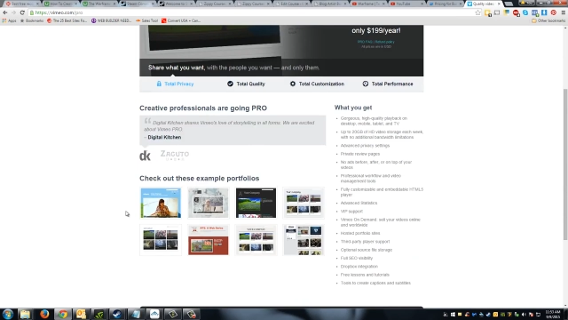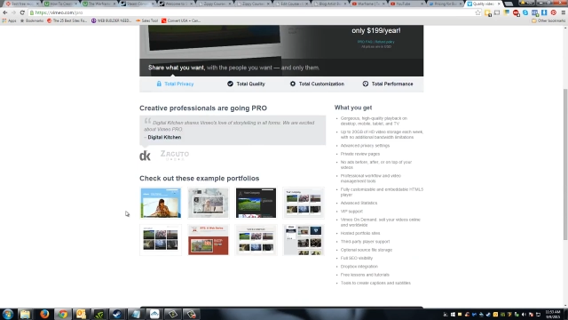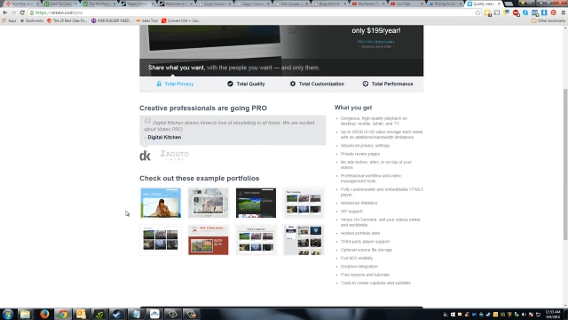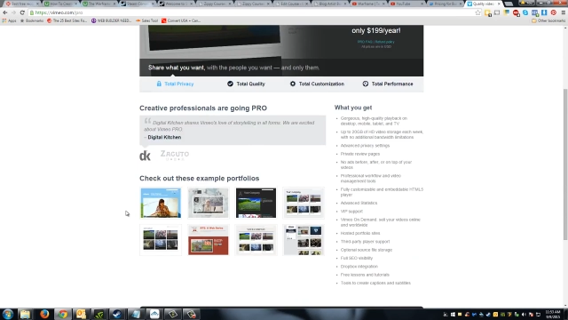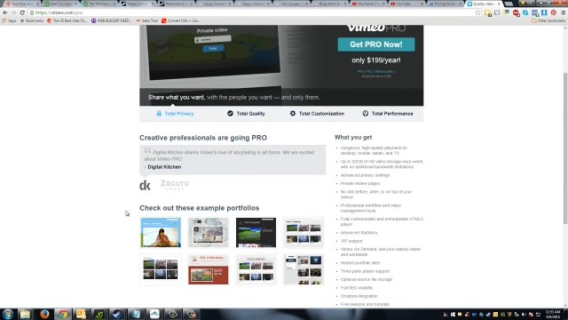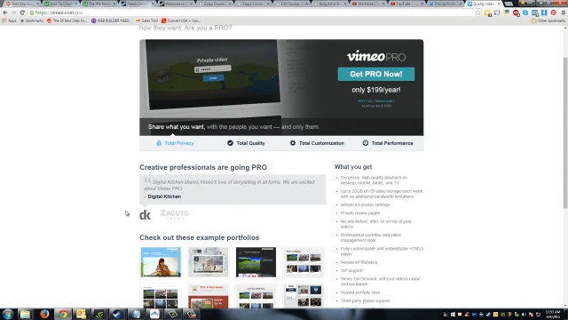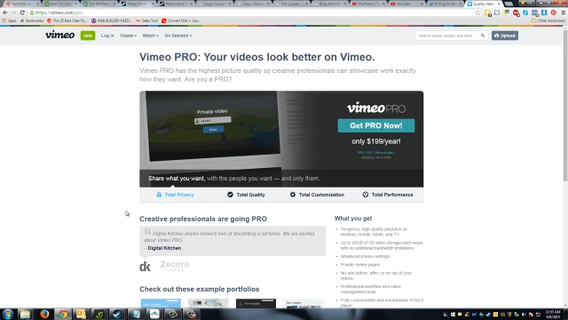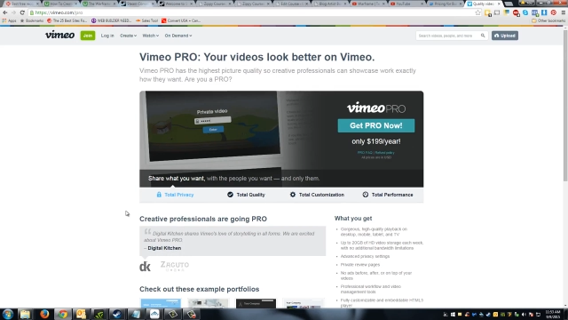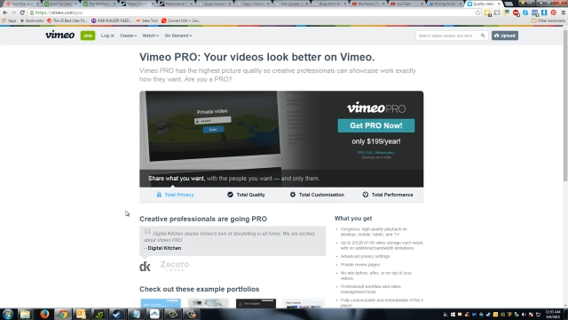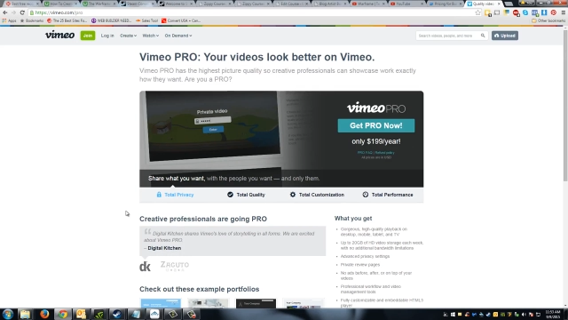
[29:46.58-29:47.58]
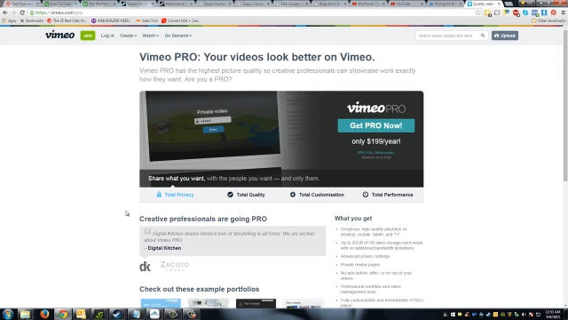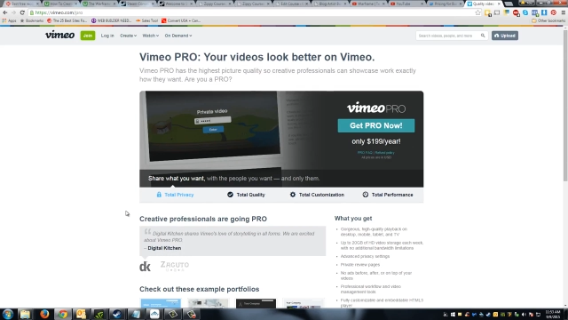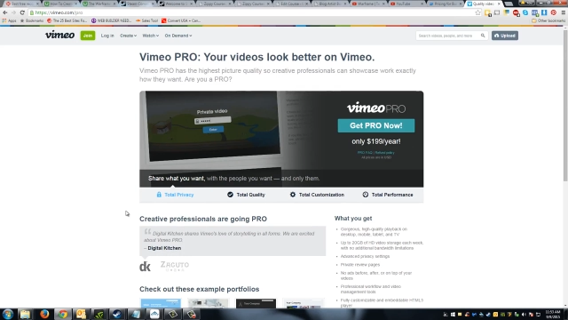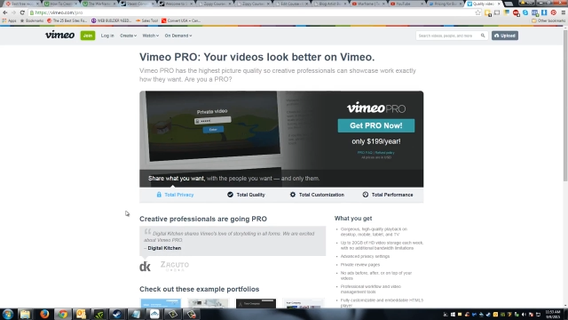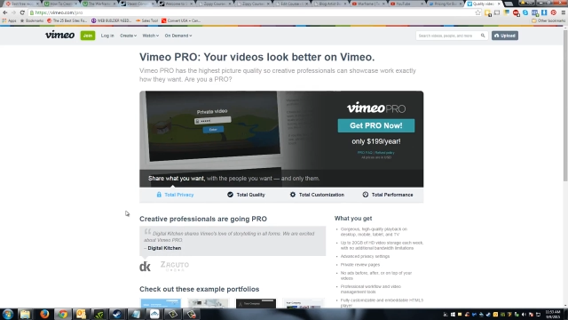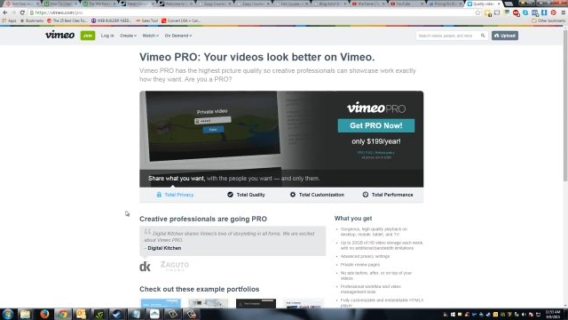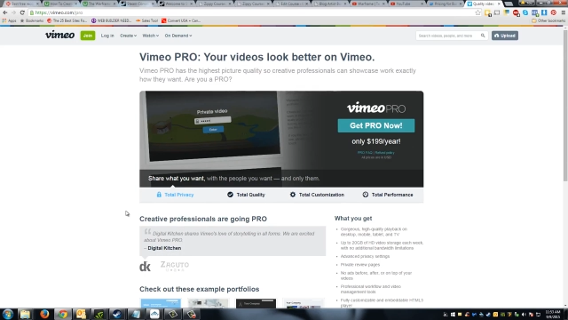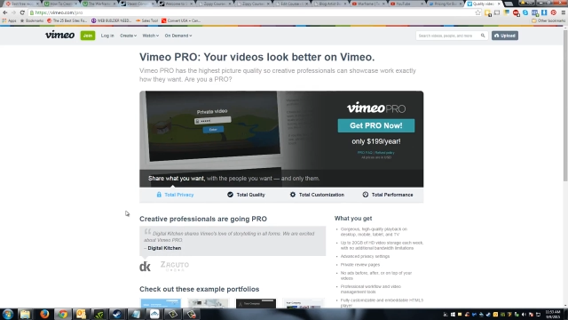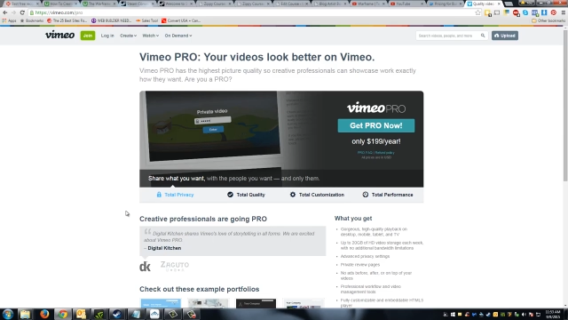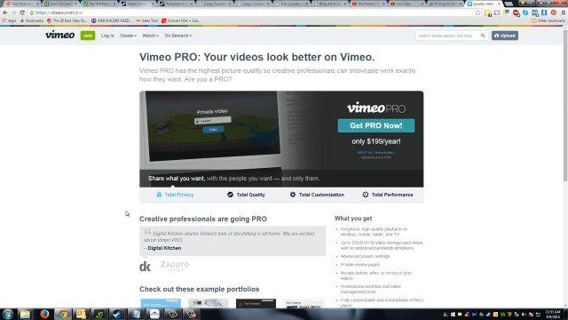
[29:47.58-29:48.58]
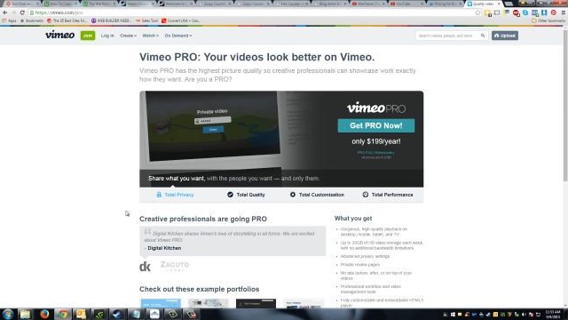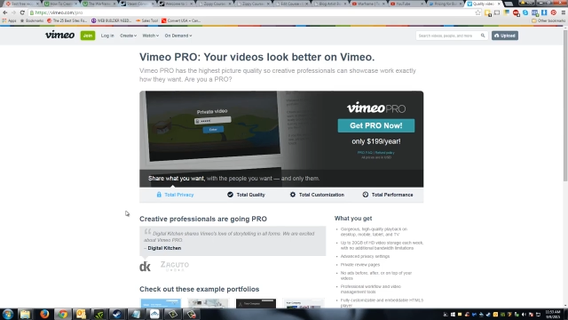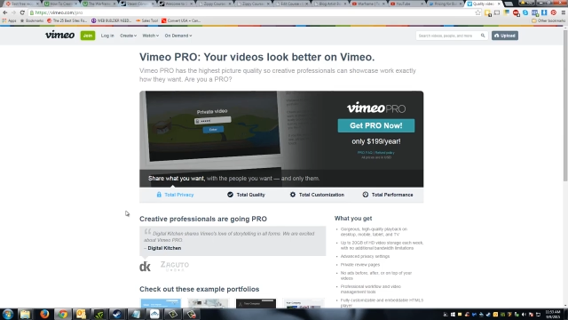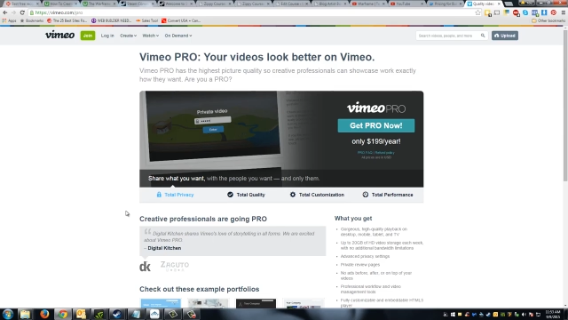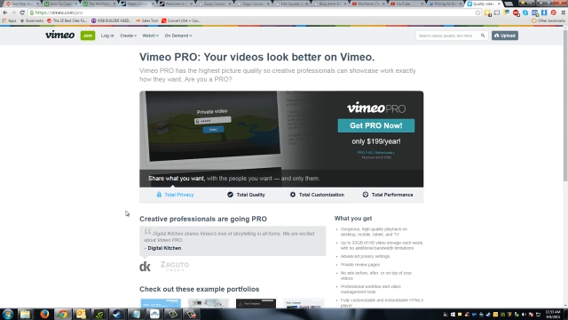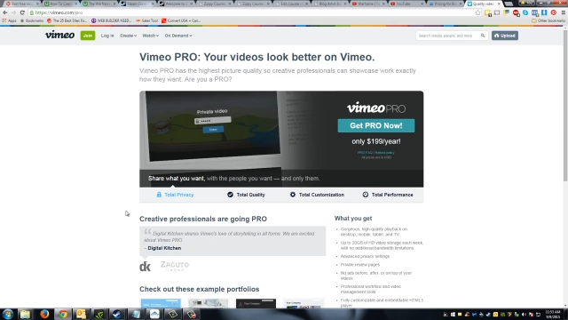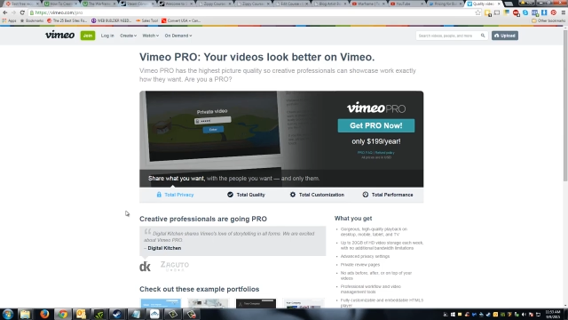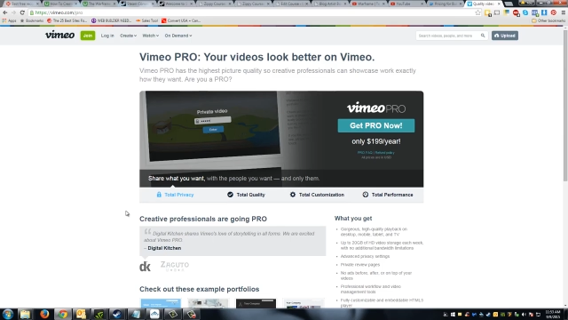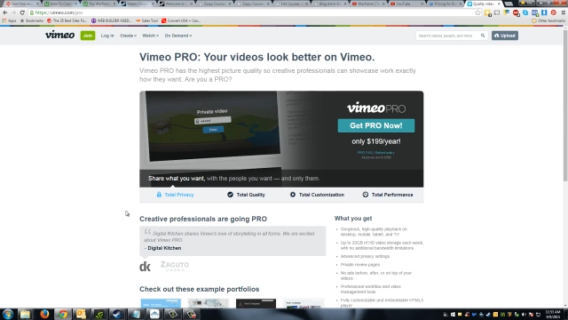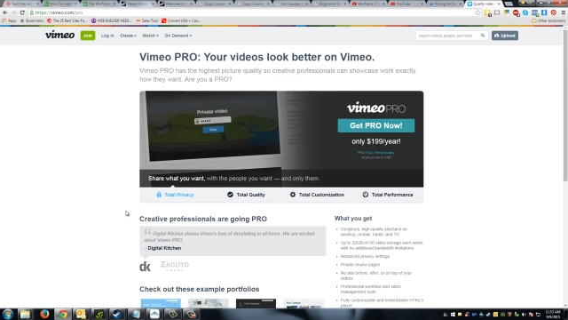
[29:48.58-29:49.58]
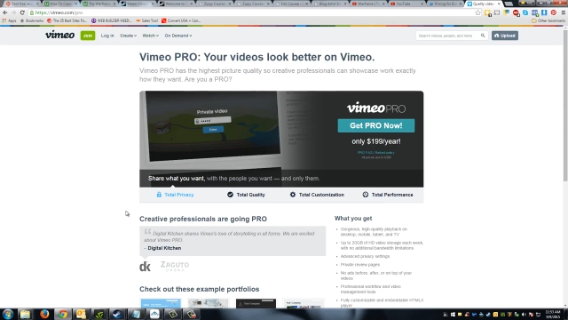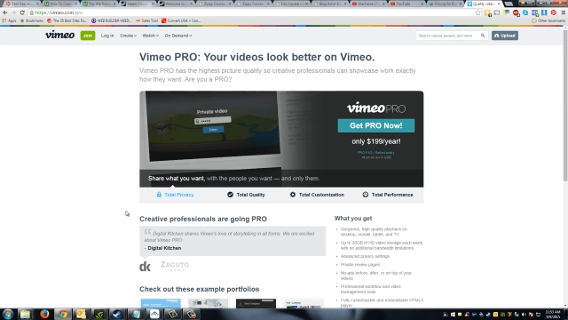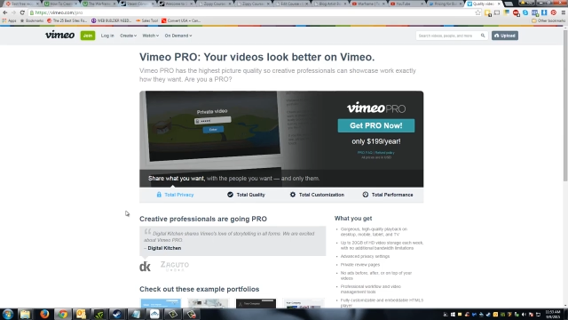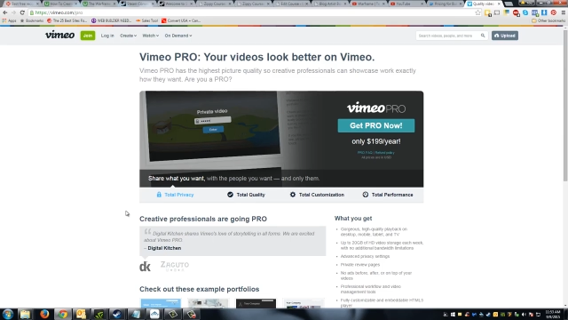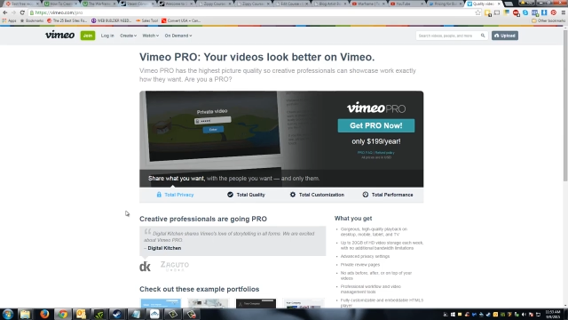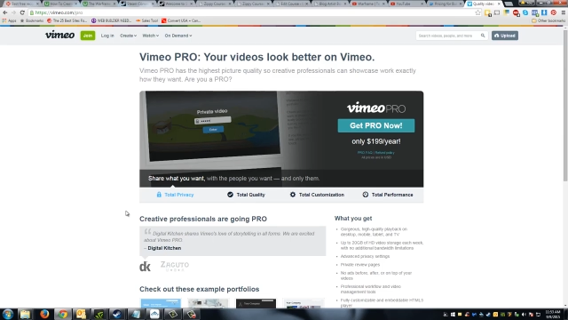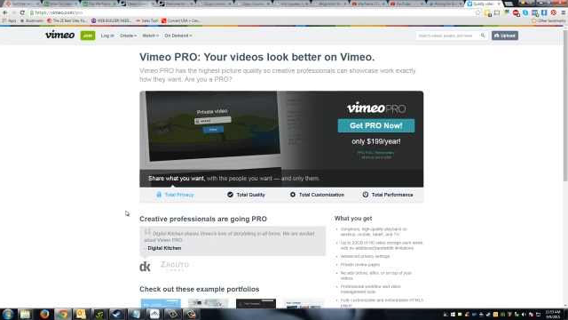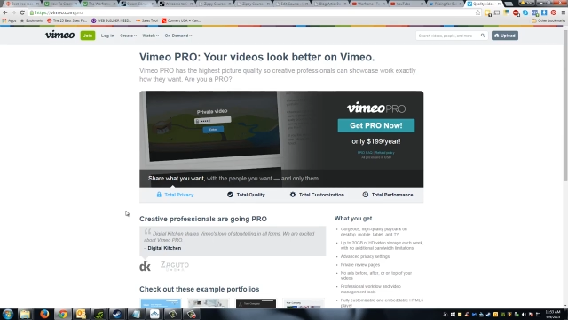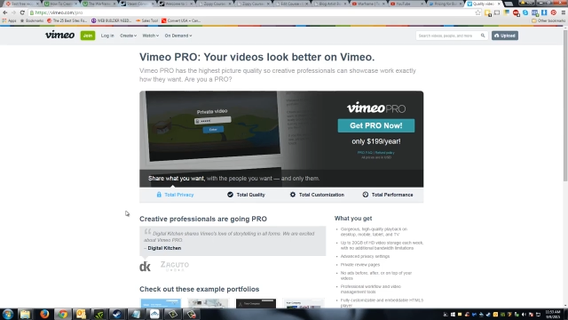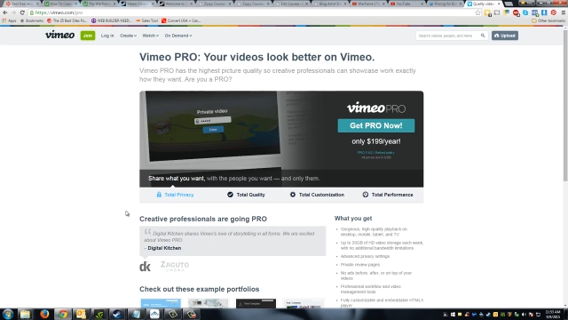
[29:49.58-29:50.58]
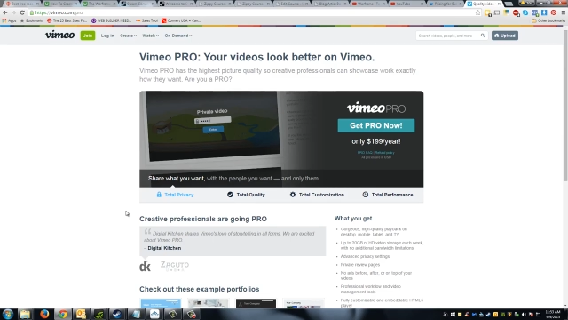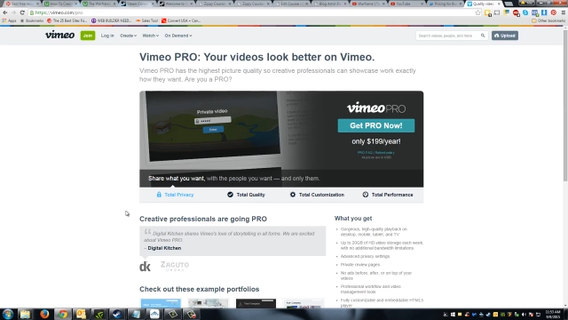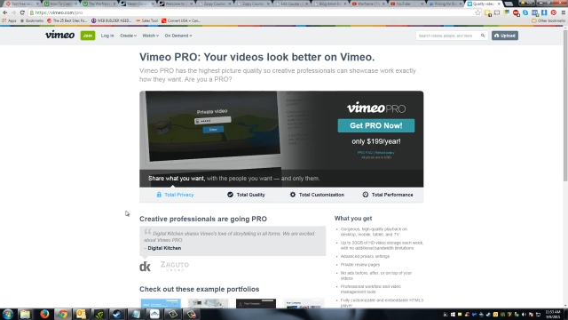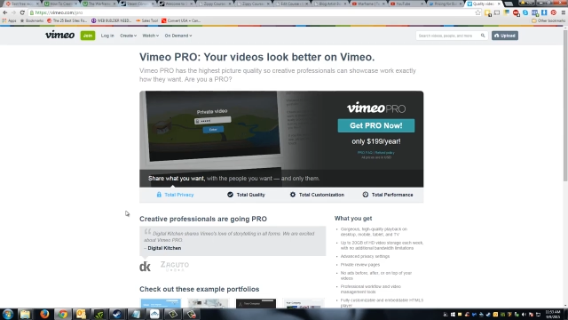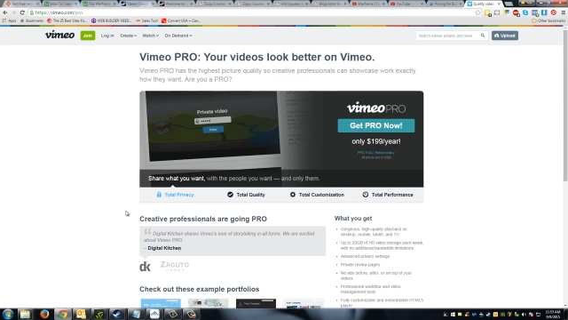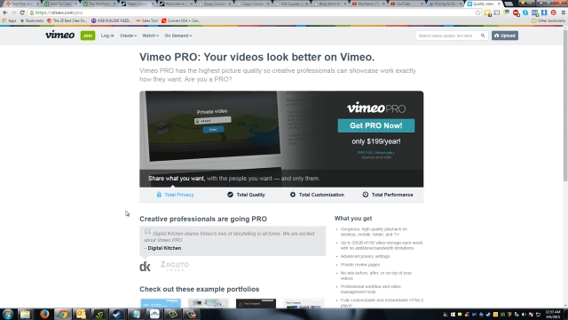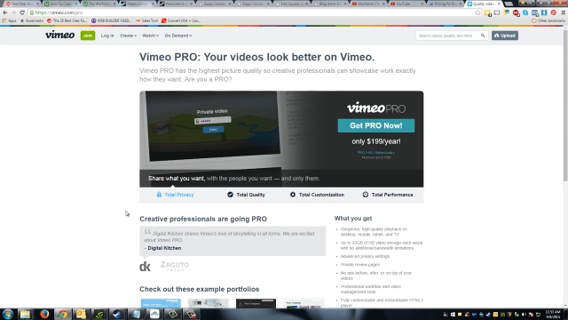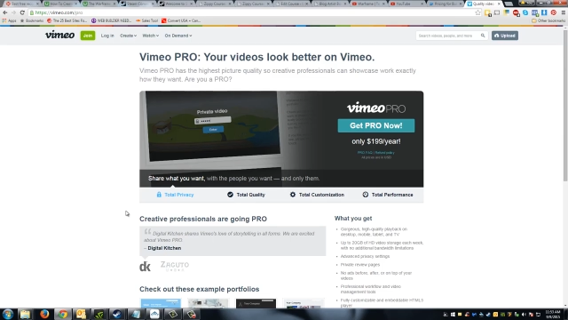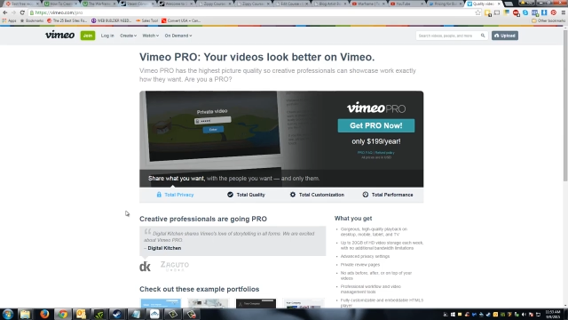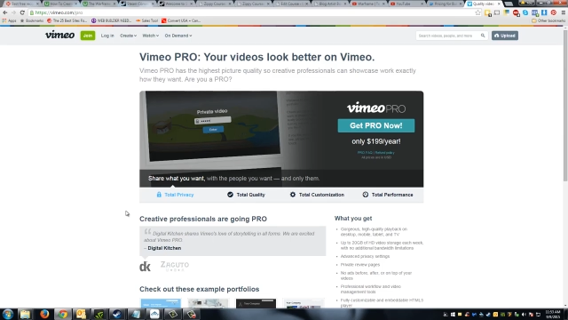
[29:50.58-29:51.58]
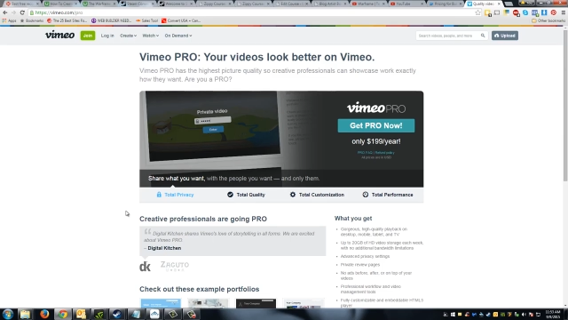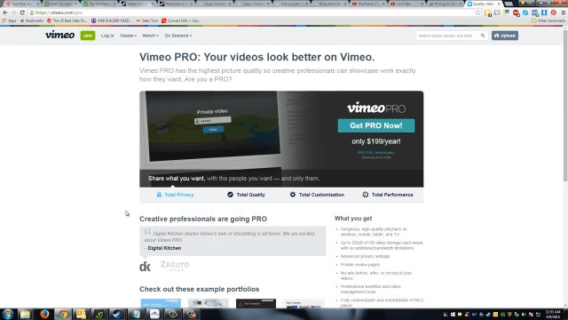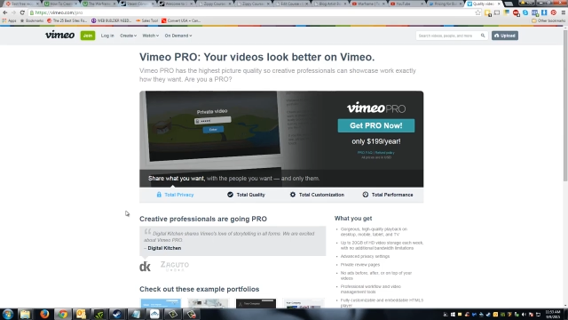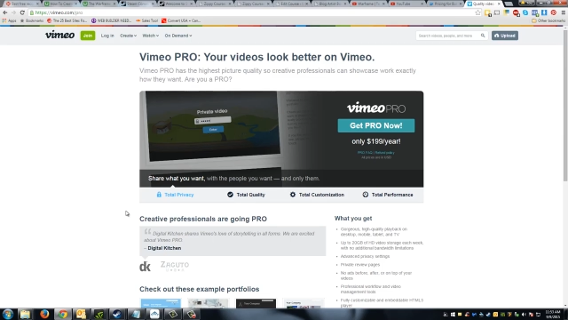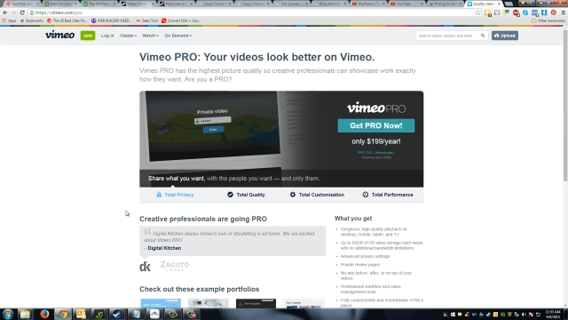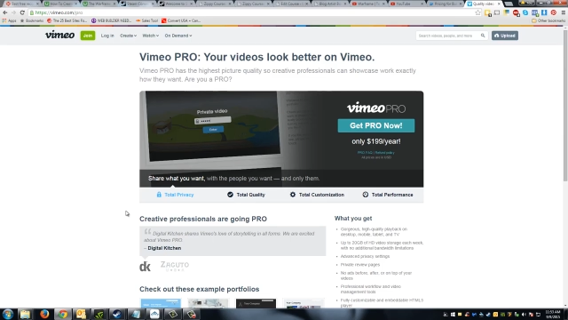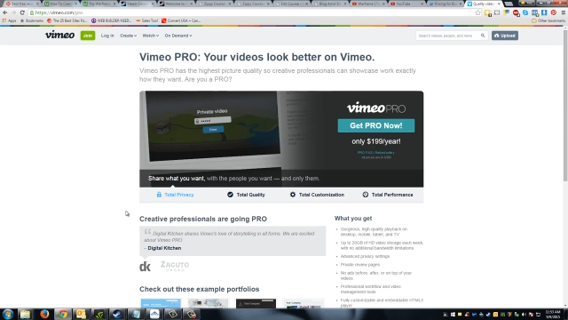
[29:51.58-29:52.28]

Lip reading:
[unreadable: no face in view]